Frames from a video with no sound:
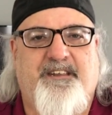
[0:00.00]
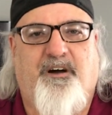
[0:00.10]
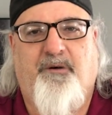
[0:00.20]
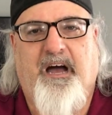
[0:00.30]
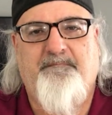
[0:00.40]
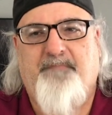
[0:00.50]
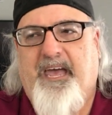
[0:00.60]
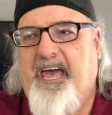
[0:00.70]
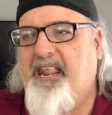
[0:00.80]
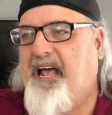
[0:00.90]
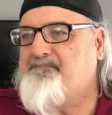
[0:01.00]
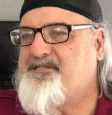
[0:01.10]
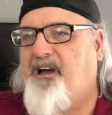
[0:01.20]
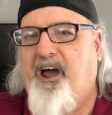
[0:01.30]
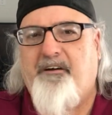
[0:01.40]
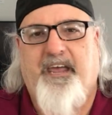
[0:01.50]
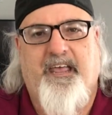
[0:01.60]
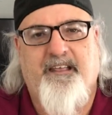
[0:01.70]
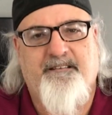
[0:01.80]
You know what, man? I'm sorry.